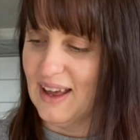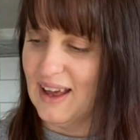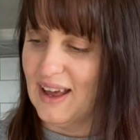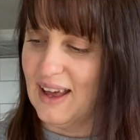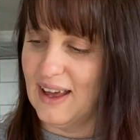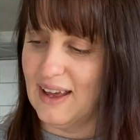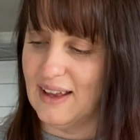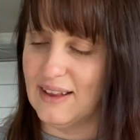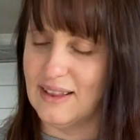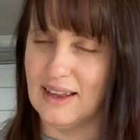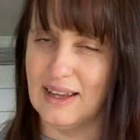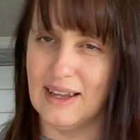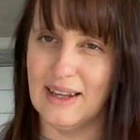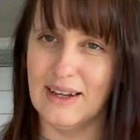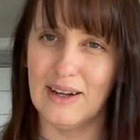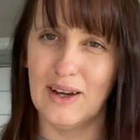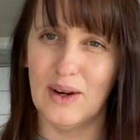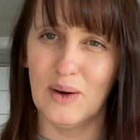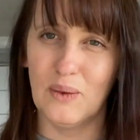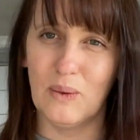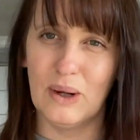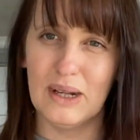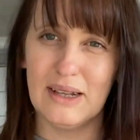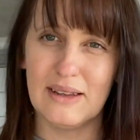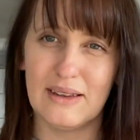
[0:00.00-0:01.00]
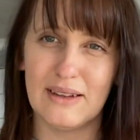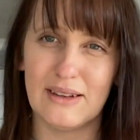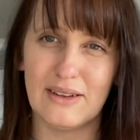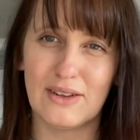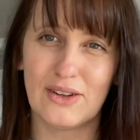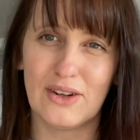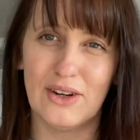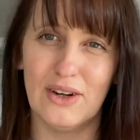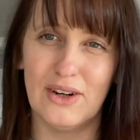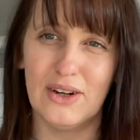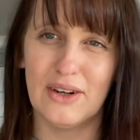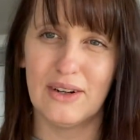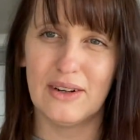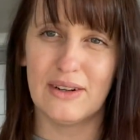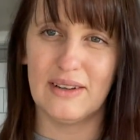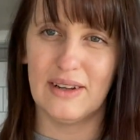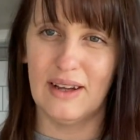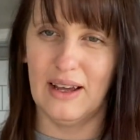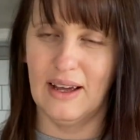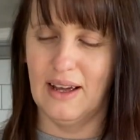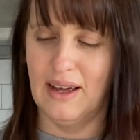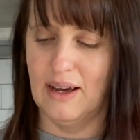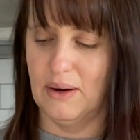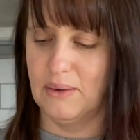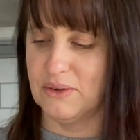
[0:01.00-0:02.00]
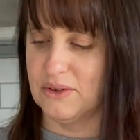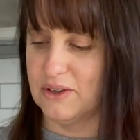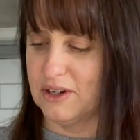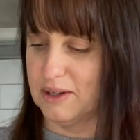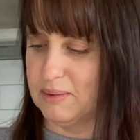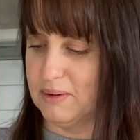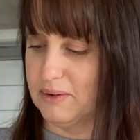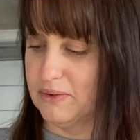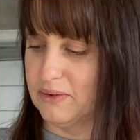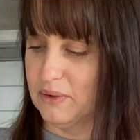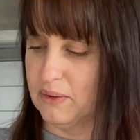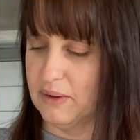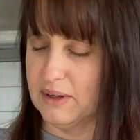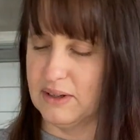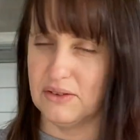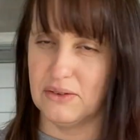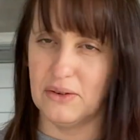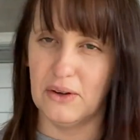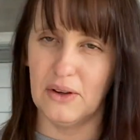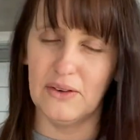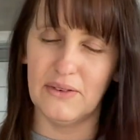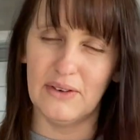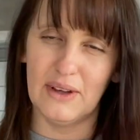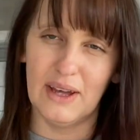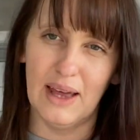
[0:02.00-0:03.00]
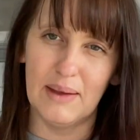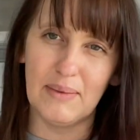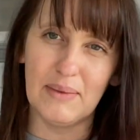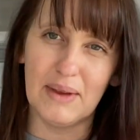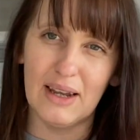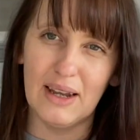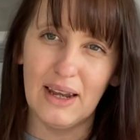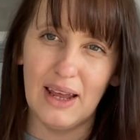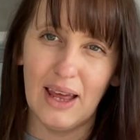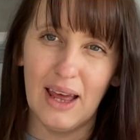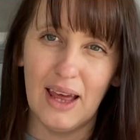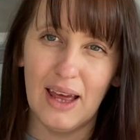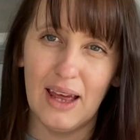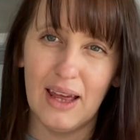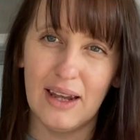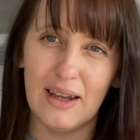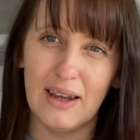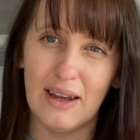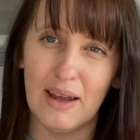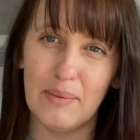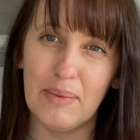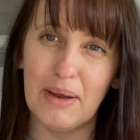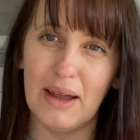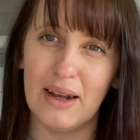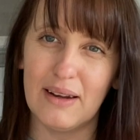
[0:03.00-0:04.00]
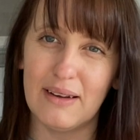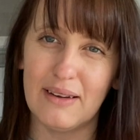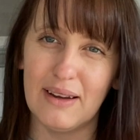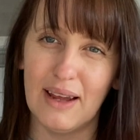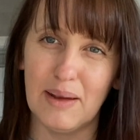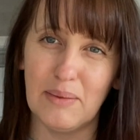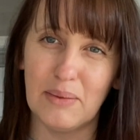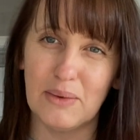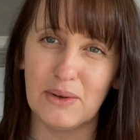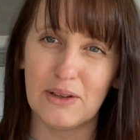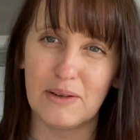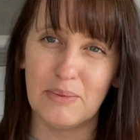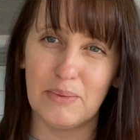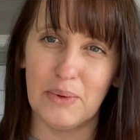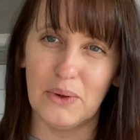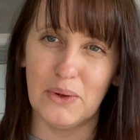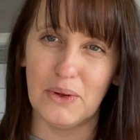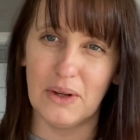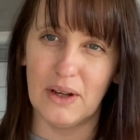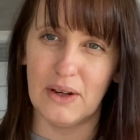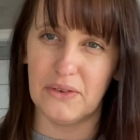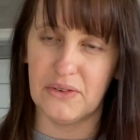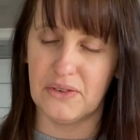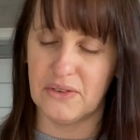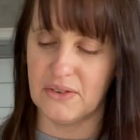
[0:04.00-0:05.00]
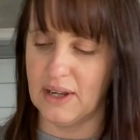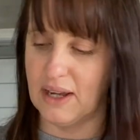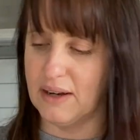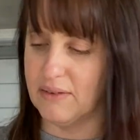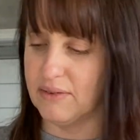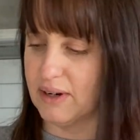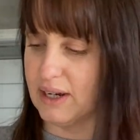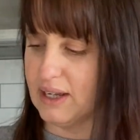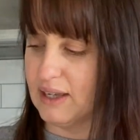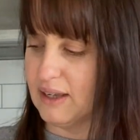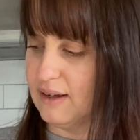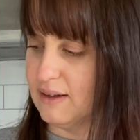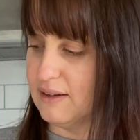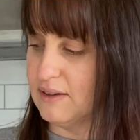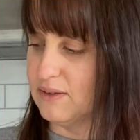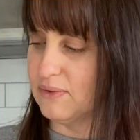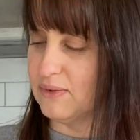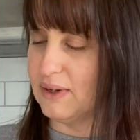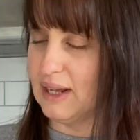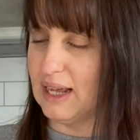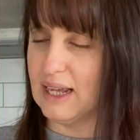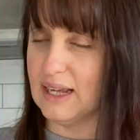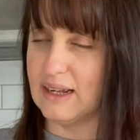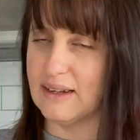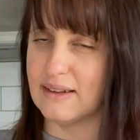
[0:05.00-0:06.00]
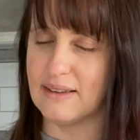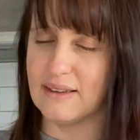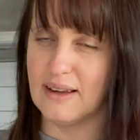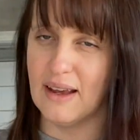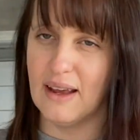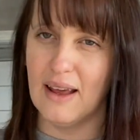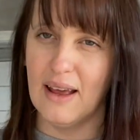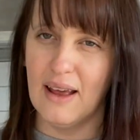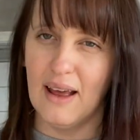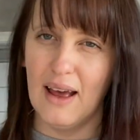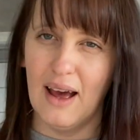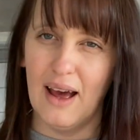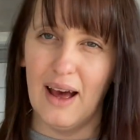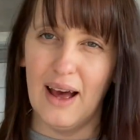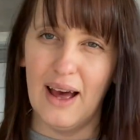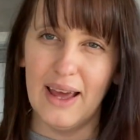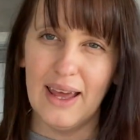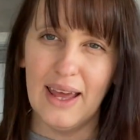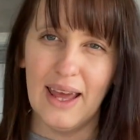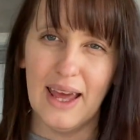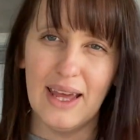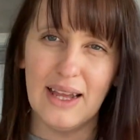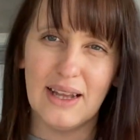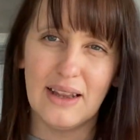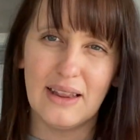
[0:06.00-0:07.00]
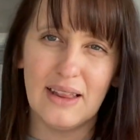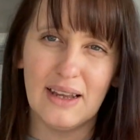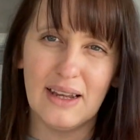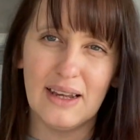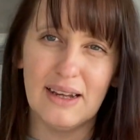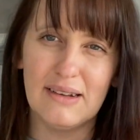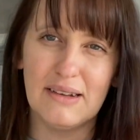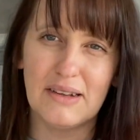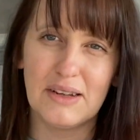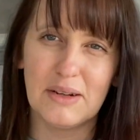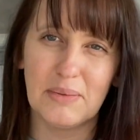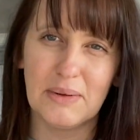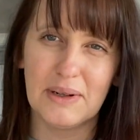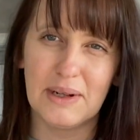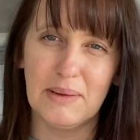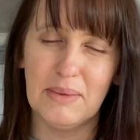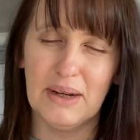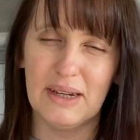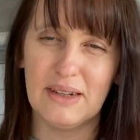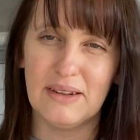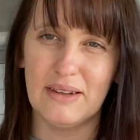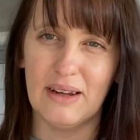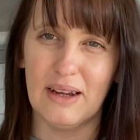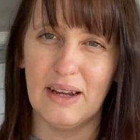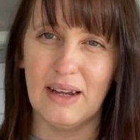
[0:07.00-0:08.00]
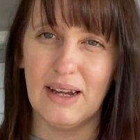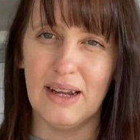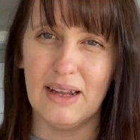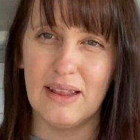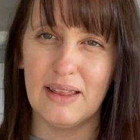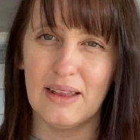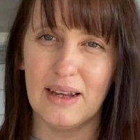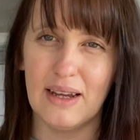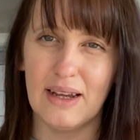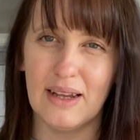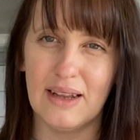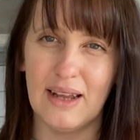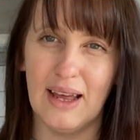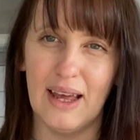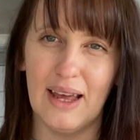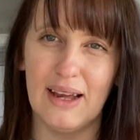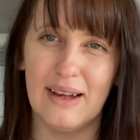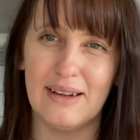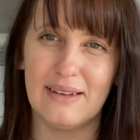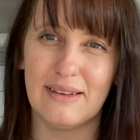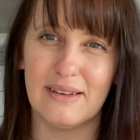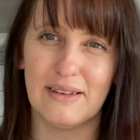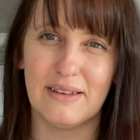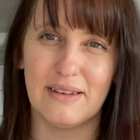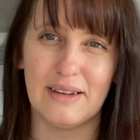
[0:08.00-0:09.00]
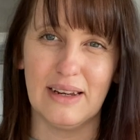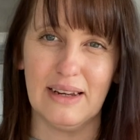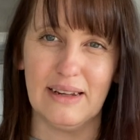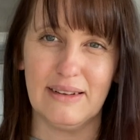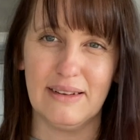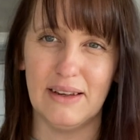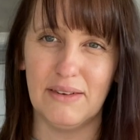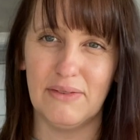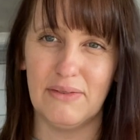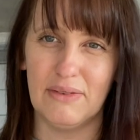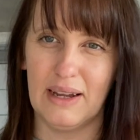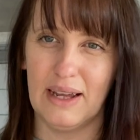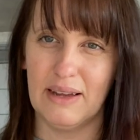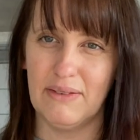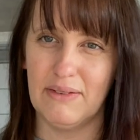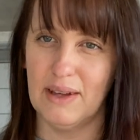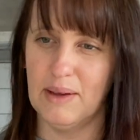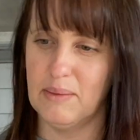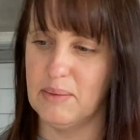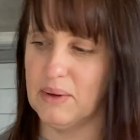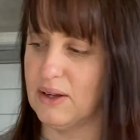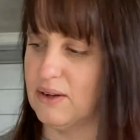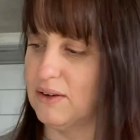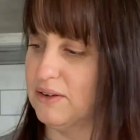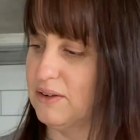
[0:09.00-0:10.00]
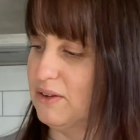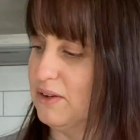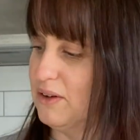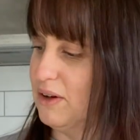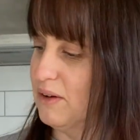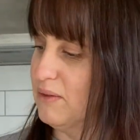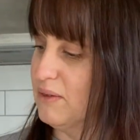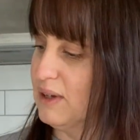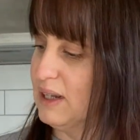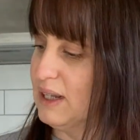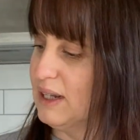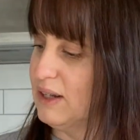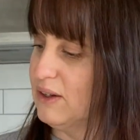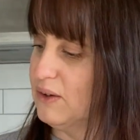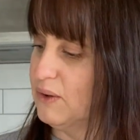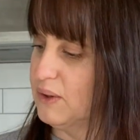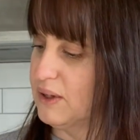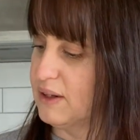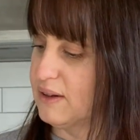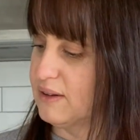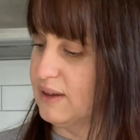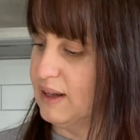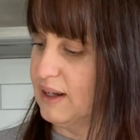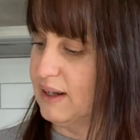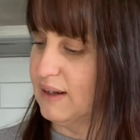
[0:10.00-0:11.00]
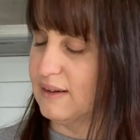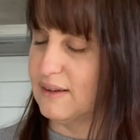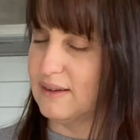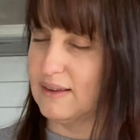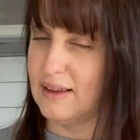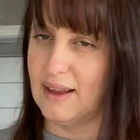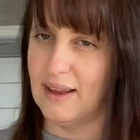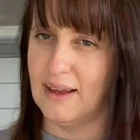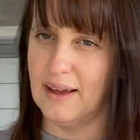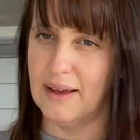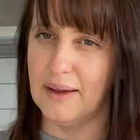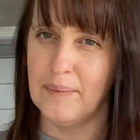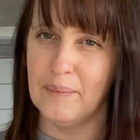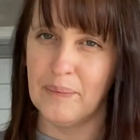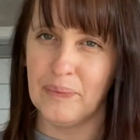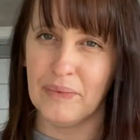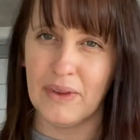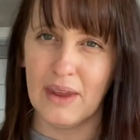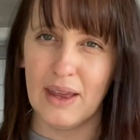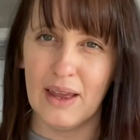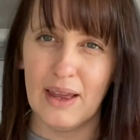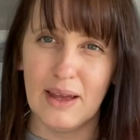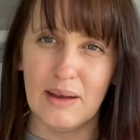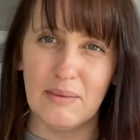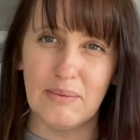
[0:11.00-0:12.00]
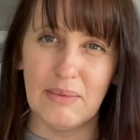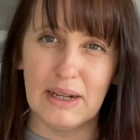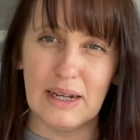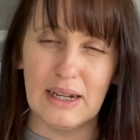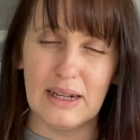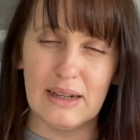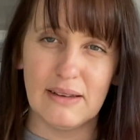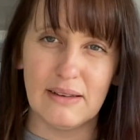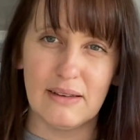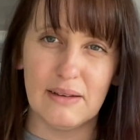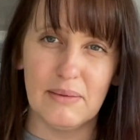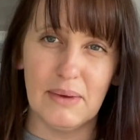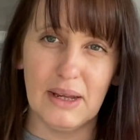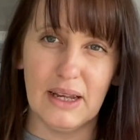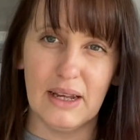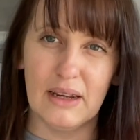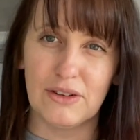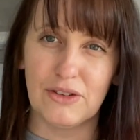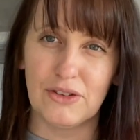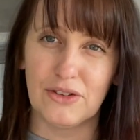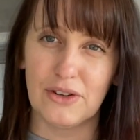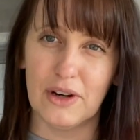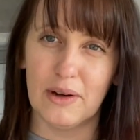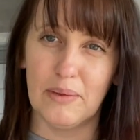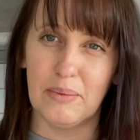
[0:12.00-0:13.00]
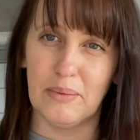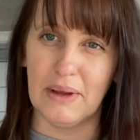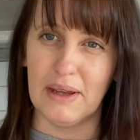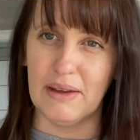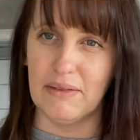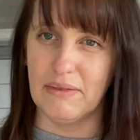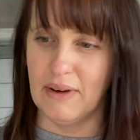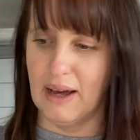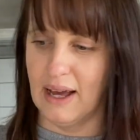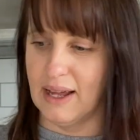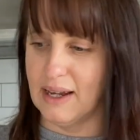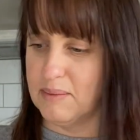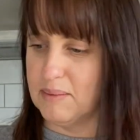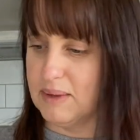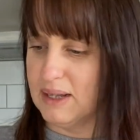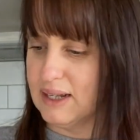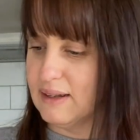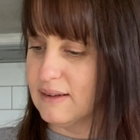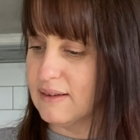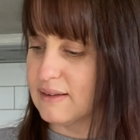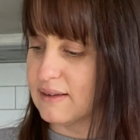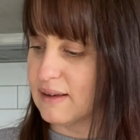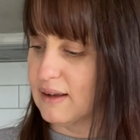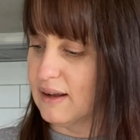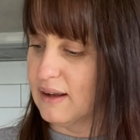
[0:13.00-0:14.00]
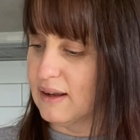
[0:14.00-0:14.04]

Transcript: And then once it's cooked, just before we serve it, I'm gonna add about a tablespoon of savory yeast flakes. I add these to pretty much anything that has a cheesy flavor because you don't really notice that it's there, but it's some extra B vitamins.